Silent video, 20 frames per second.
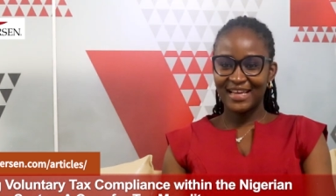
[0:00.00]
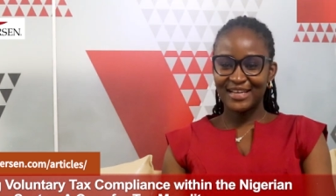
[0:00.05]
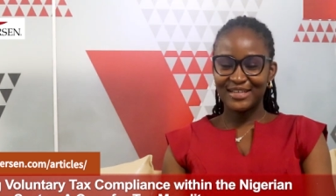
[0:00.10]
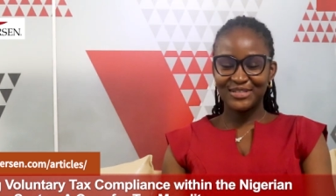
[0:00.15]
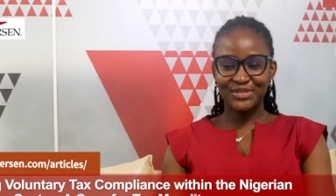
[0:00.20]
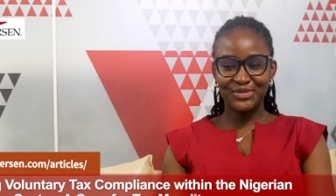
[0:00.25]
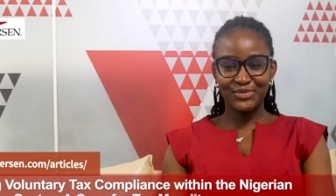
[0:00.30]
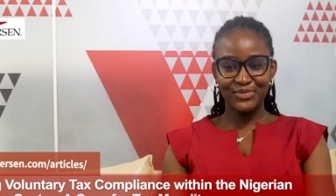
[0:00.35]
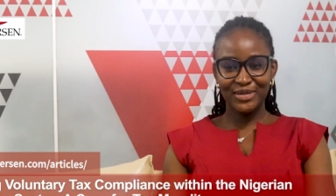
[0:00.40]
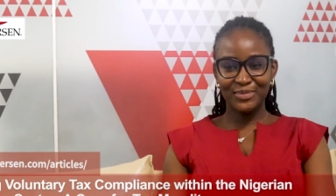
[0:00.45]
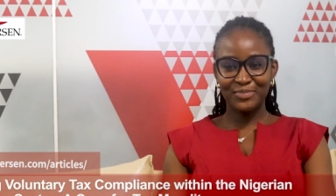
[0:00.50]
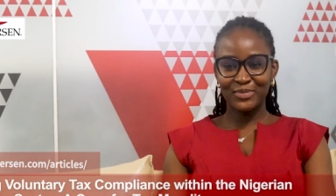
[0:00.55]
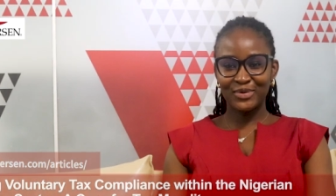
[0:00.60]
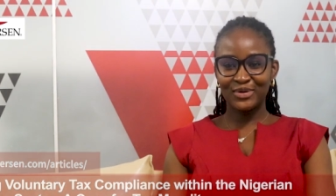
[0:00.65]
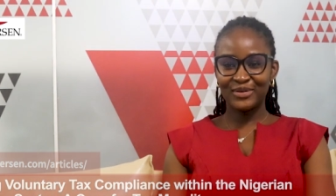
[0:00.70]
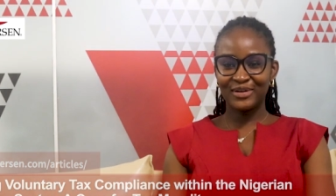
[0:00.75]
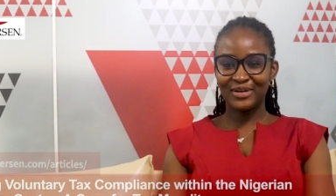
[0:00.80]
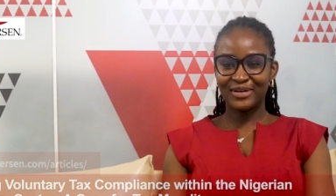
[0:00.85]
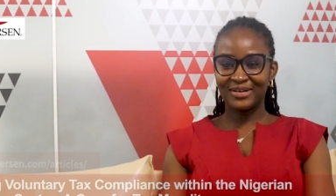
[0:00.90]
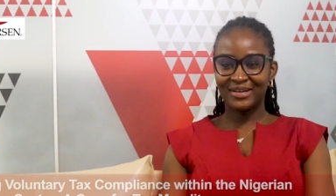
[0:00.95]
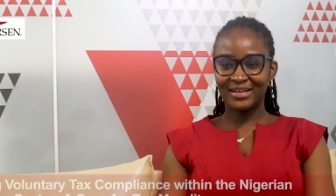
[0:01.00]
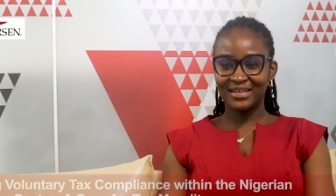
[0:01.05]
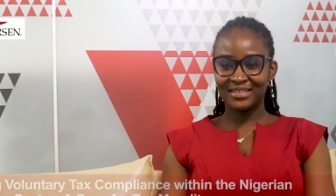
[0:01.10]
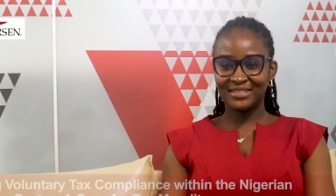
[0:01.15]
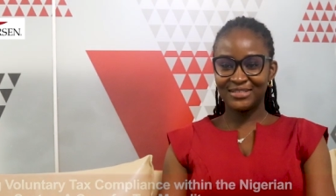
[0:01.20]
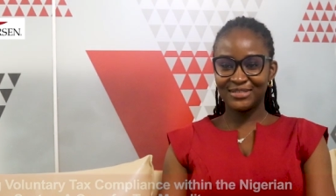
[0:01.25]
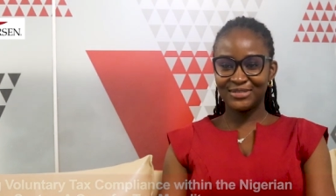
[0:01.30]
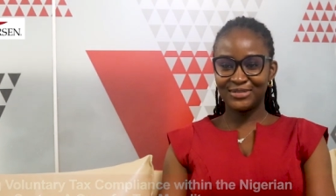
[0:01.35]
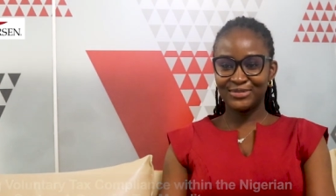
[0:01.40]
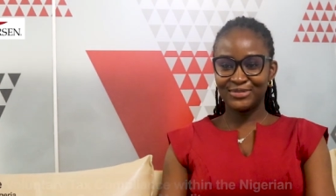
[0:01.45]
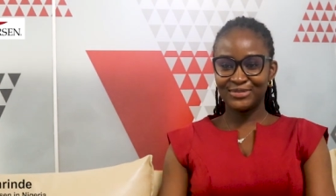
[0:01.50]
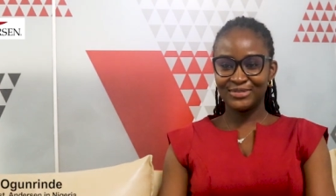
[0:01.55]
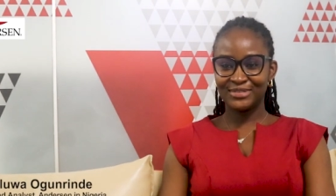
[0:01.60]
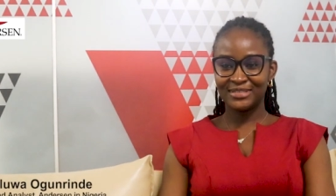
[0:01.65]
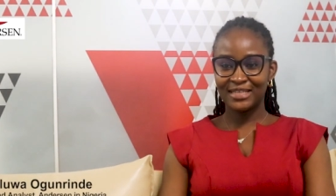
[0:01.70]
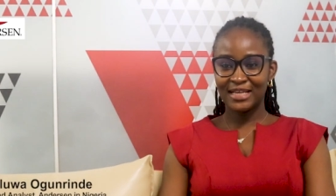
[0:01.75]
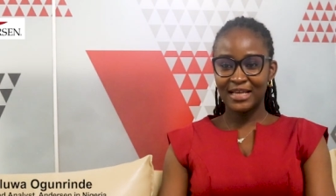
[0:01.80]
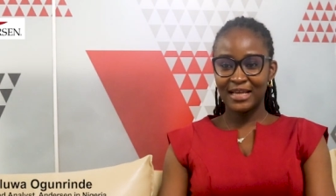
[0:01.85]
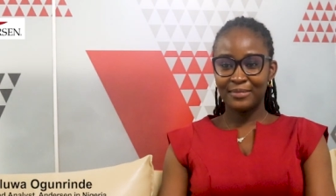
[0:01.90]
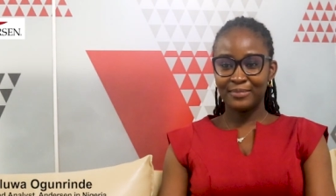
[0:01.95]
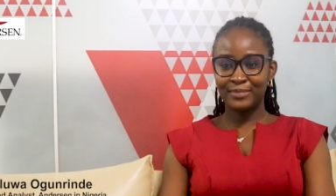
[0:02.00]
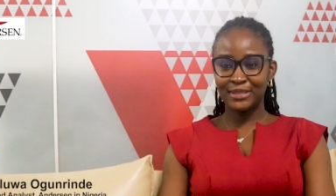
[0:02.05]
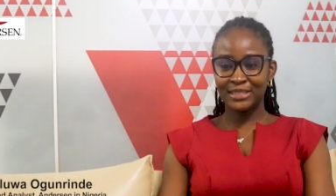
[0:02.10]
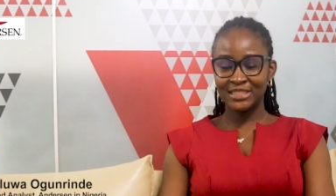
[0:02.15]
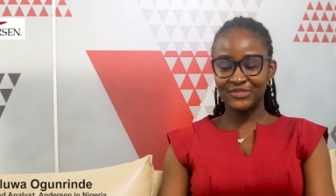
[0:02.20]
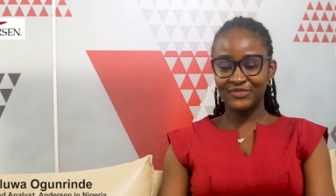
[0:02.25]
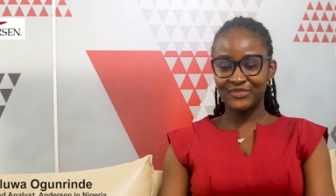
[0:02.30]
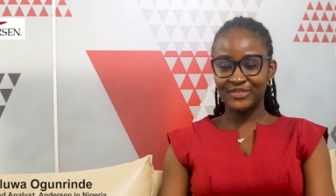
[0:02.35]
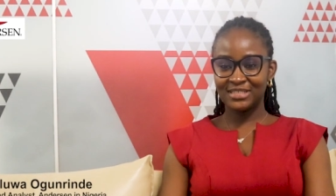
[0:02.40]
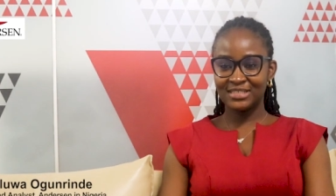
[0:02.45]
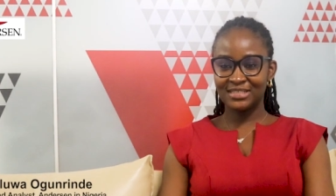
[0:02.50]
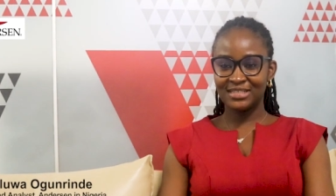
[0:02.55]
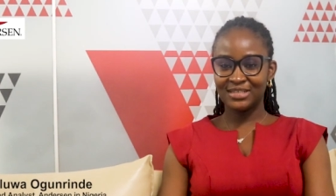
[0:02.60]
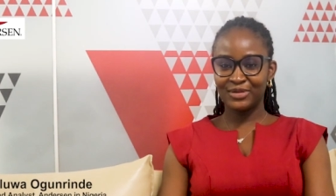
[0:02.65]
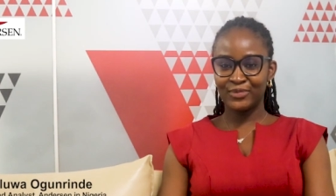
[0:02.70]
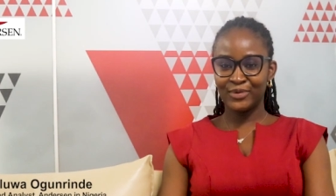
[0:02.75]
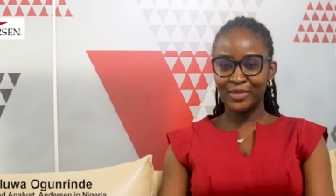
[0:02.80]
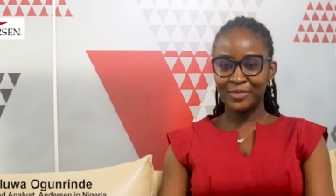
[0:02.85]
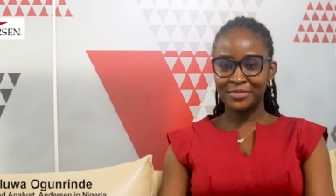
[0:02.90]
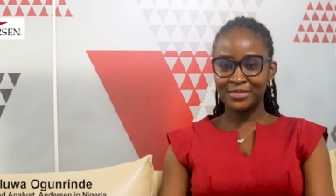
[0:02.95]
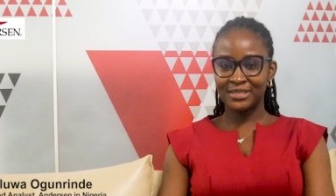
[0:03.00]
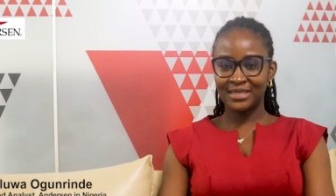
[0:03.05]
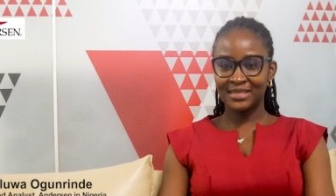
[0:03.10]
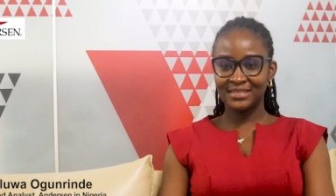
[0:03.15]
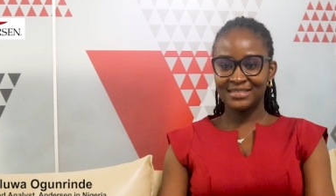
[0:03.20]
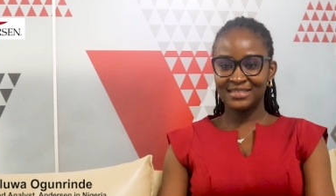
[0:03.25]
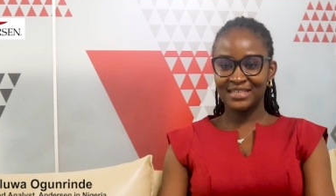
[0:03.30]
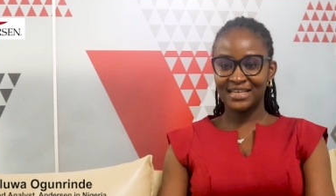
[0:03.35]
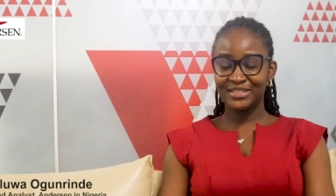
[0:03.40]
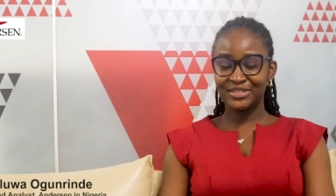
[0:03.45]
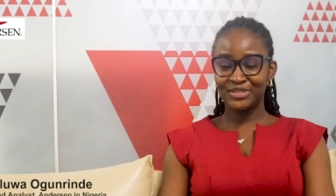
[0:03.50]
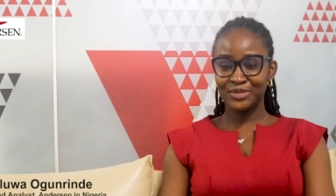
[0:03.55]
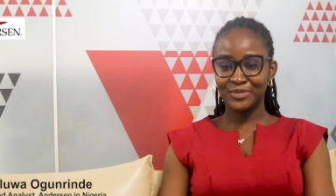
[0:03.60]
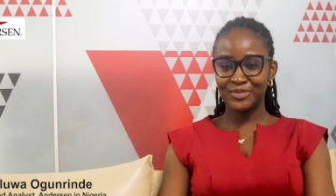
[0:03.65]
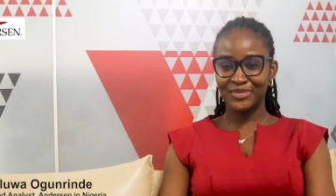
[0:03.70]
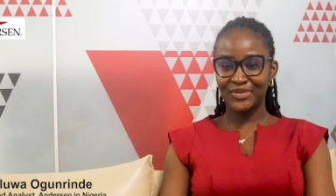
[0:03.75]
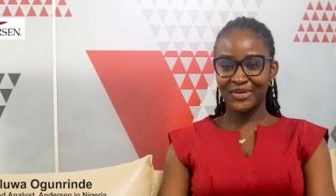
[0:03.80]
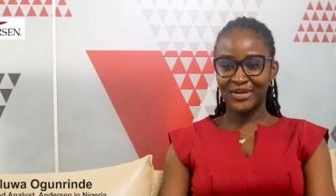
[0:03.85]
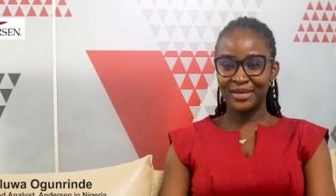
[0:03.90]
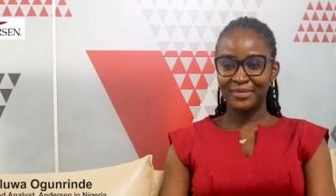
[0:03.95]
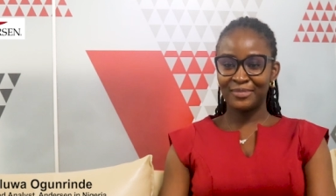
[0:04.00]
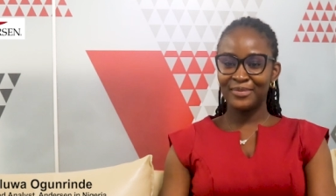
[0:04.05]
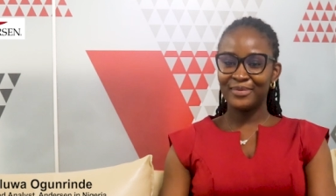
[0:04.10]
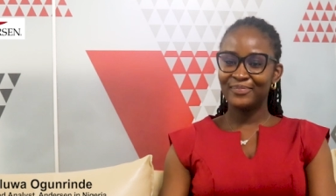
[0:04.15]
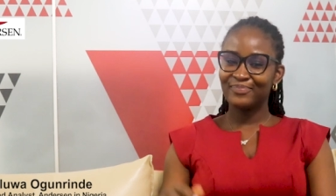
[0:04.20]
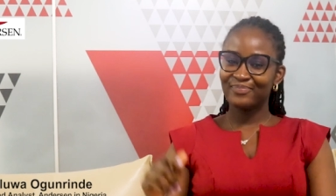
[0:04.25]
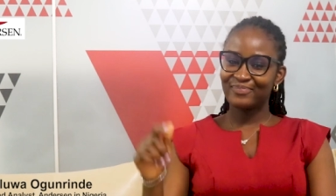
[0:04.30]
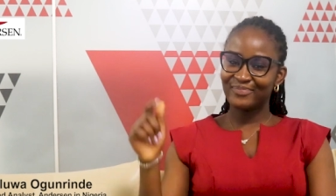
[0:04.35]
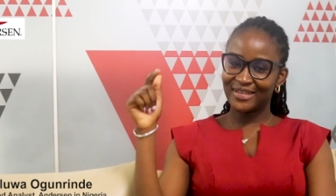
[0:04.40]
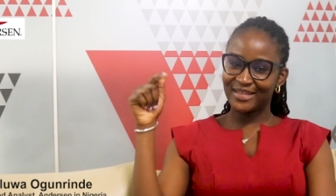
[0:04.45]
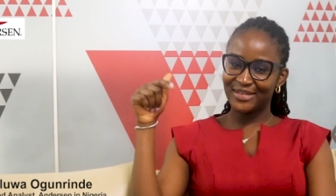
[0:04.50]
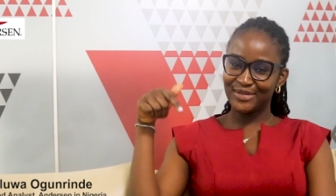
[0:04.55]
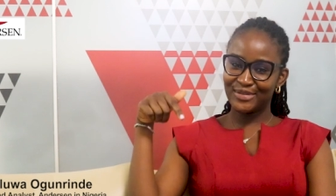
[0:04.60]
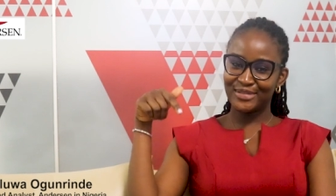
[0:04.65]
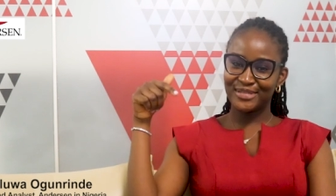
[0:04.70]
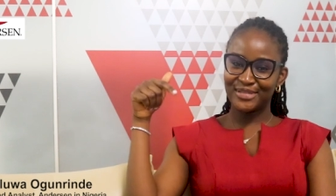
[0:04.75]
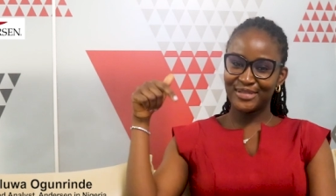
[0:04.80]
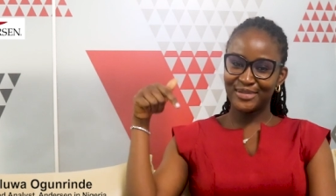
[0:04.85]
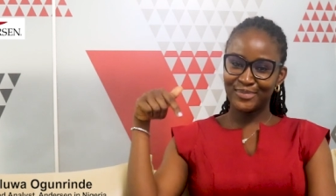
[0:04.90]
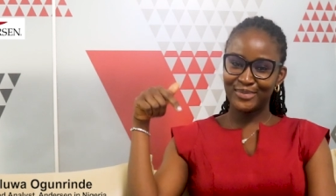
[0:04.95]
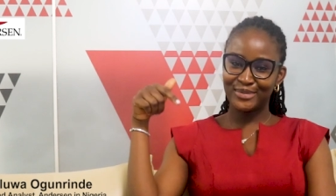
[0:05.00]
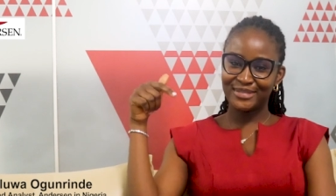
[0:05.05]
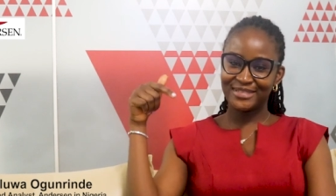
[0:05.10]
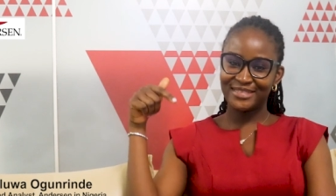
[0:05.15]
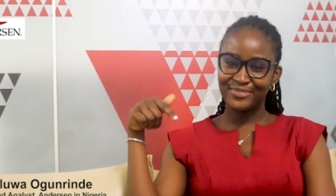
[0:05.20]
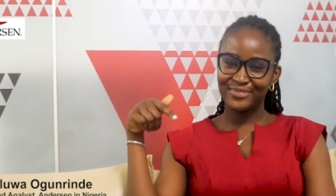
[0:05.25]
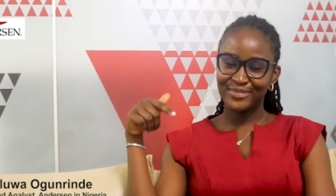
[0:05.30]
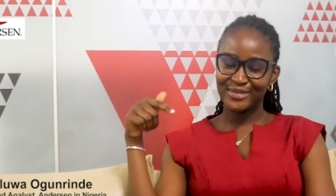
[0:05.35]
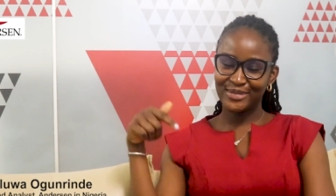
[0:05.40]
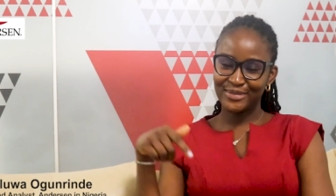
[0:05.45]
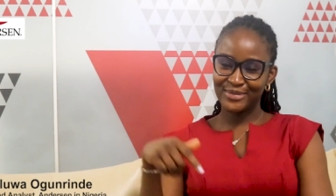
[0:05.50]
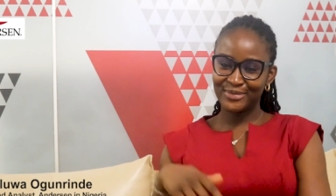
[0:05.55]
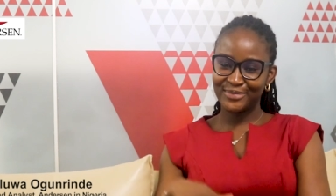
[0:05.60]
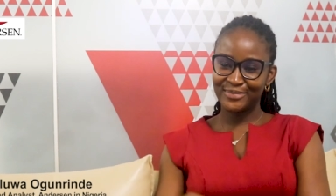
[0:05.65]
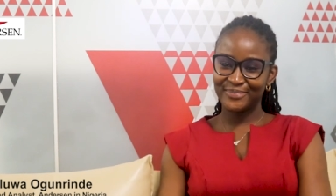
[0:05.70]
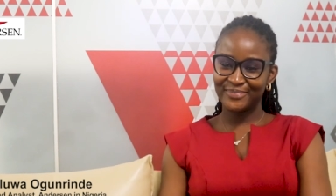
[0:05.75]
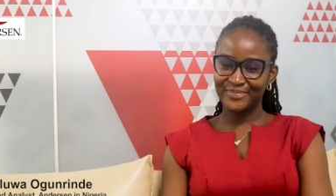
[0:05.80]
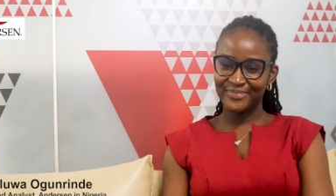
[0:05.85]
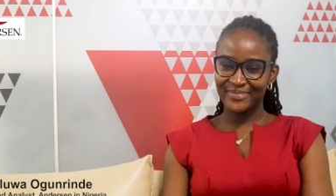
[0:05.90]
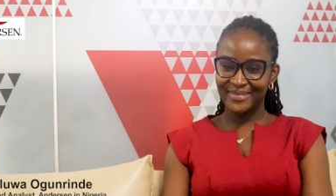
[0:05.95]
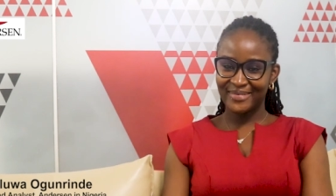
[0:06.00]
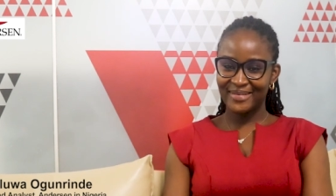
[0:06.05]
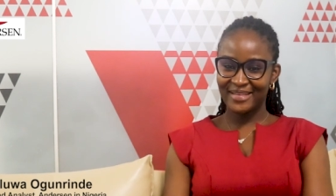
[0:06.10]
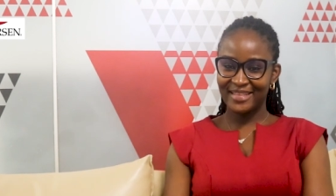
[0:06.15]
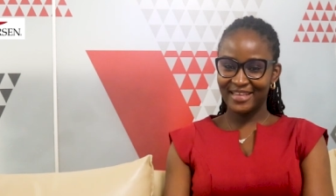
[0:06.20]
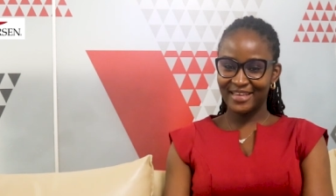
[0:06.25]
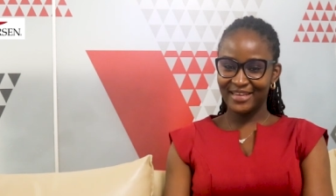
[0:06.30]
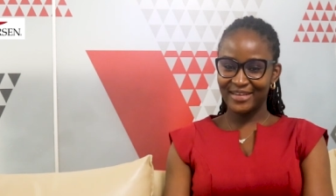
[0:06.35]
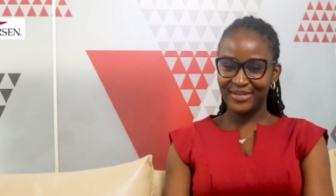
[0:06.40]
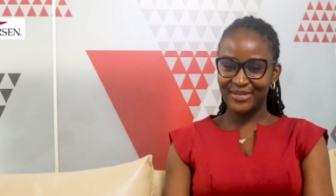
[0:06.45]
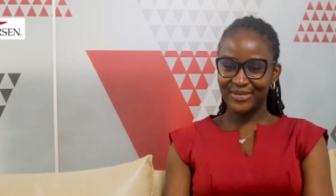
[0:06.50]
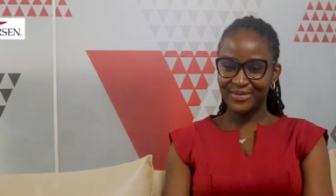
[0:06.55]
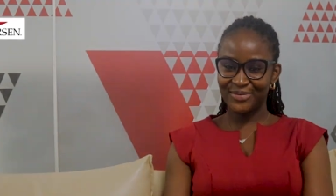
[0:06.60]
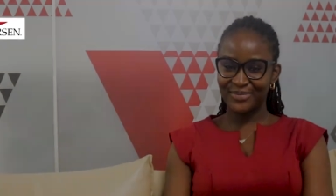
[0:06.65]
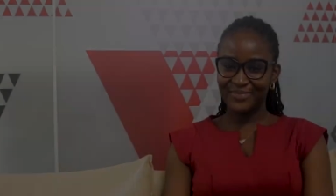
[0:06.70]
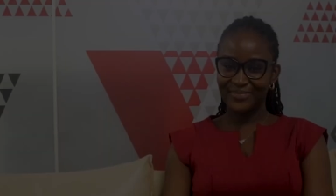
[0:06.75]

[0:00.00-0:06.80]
To read more on our articles, please visit our website and subscribe using the button below. Thank you.